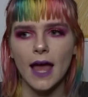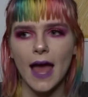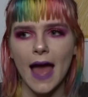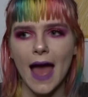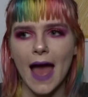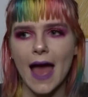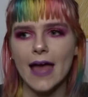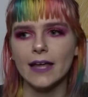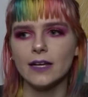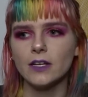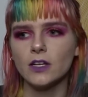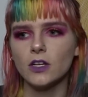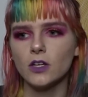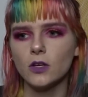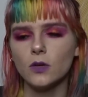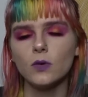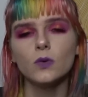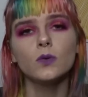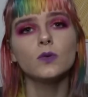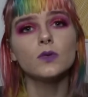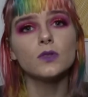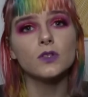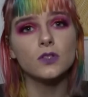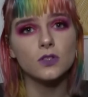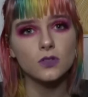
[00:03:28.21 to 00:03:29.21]
and
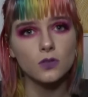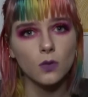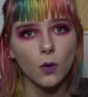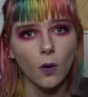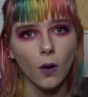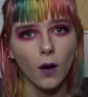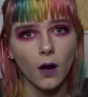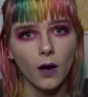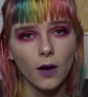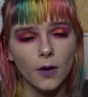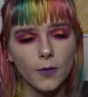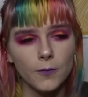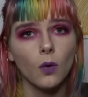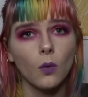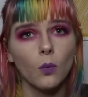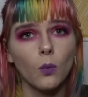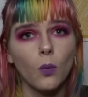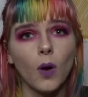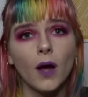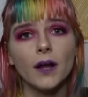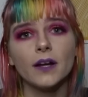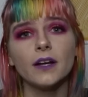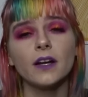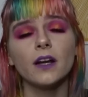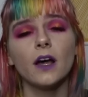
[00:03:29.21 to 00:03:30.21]
you saw
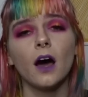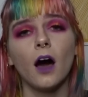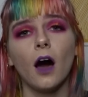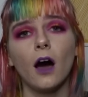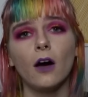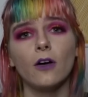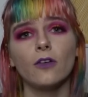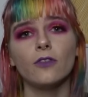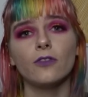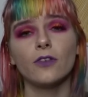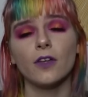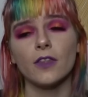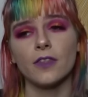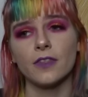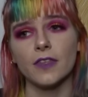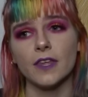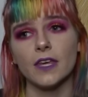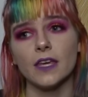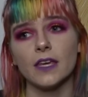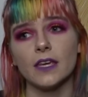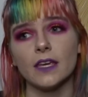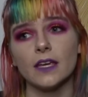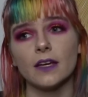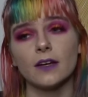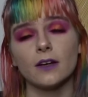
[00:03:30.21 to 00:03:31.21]
one of
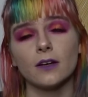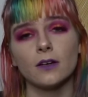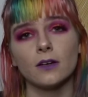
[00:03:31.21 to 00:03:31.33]
the